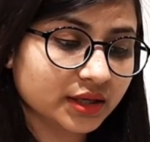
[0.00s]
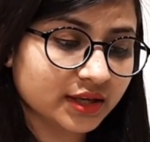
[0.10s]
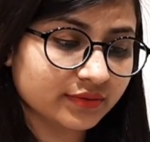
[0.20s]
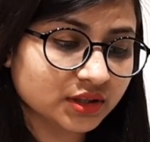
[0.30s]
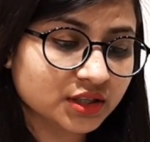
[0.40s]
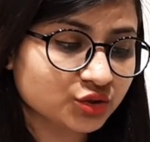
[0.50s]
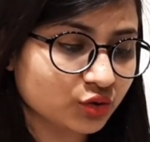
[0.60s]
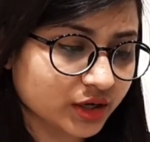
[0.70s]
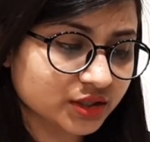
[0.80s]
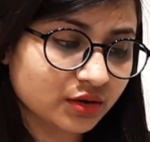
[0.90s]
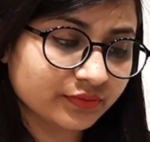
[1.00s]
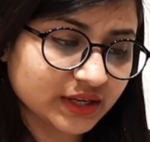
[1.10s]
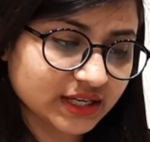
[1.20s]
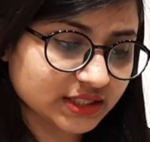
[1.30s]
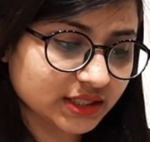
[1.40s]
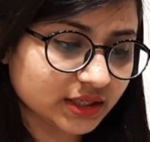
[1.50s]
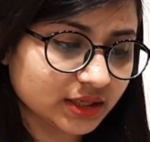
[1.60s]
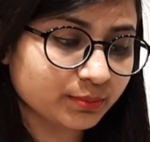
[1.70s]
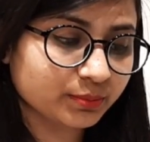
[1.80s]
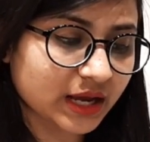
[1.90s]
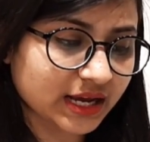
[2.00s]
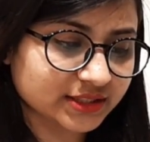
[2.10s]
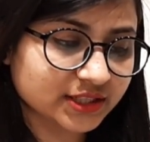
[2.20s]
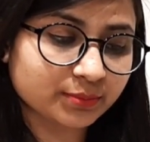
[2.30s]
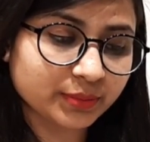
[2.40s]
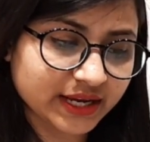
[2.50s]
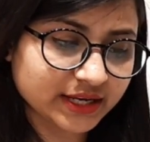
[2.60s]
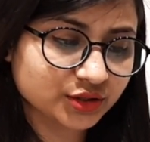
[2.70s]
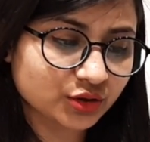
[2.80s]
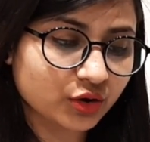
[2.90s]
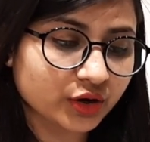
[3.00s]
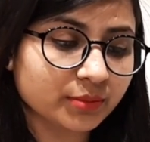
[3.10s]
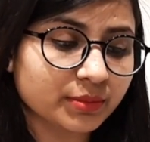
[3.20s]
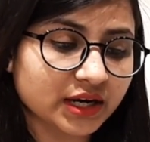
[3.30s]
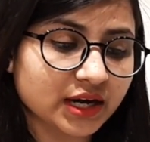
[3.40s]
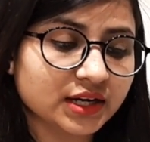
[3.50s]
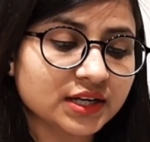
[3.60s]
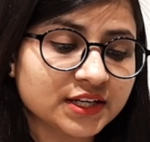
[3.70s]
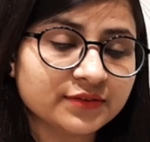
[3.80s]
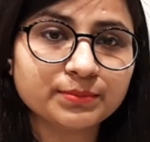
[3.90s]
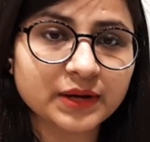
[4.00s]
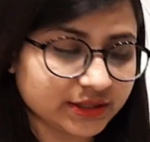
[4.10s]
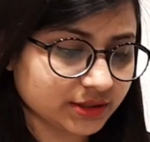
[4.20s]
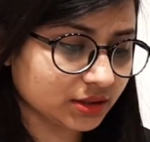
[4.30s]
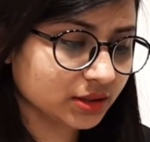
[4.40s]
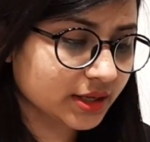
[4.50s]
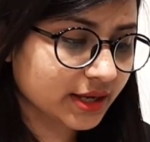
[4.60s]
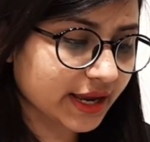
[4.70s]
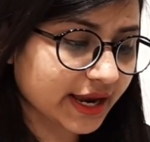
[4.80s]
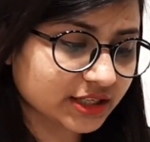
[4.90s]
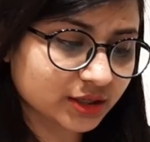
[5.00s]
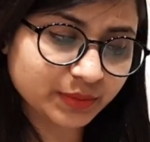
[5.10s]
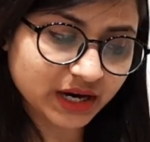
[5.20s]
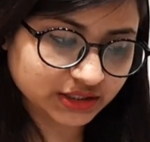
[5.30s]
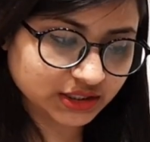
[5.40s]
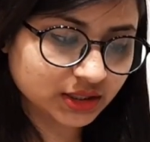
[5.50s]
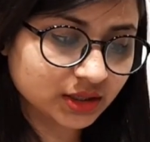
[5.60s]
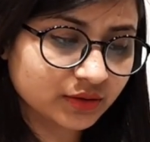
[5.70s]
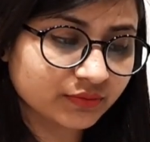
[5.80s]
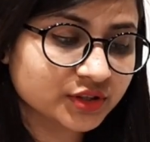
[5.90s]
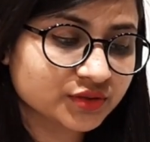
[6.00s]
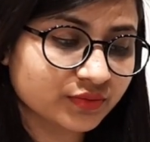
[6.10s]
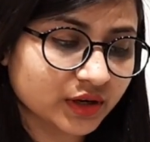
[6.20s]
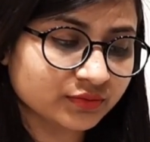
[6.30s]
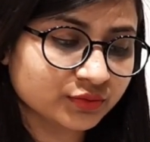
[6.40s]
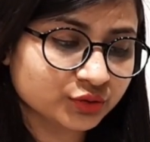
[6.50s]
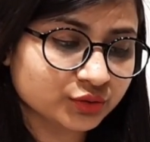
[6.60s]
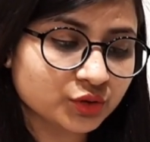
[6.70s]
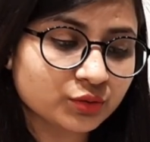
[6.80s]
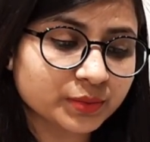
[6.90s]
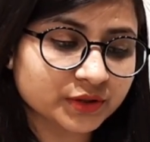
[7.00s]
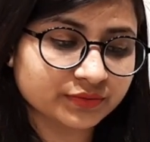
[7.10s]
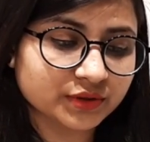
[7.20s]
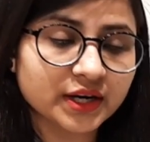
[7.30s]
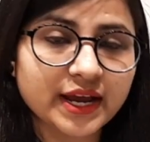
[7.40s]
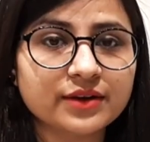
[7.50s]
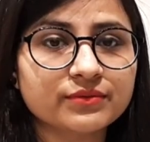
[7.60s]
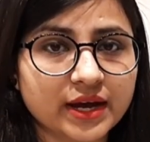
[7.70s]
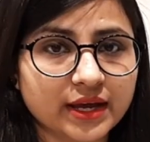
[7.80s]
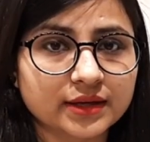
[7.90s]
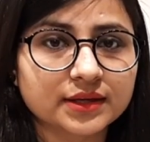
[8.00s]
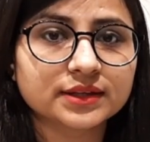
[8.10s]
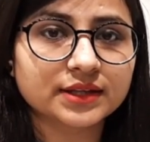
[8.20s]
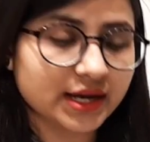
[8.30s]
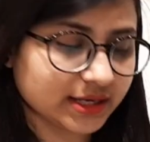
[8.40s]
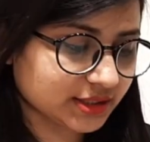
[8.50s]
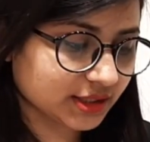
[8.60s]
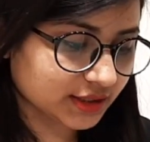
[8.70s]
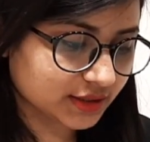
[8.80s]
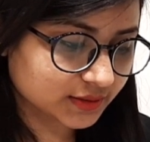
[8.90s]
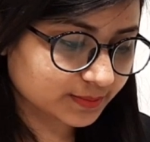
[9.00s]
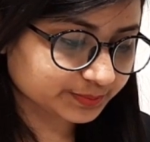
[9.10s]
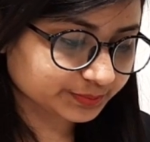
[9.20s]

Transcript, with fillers: given the choice of eating in a plastic plate or a banana leaf platter at a party, which one would you prefer and why? The answer is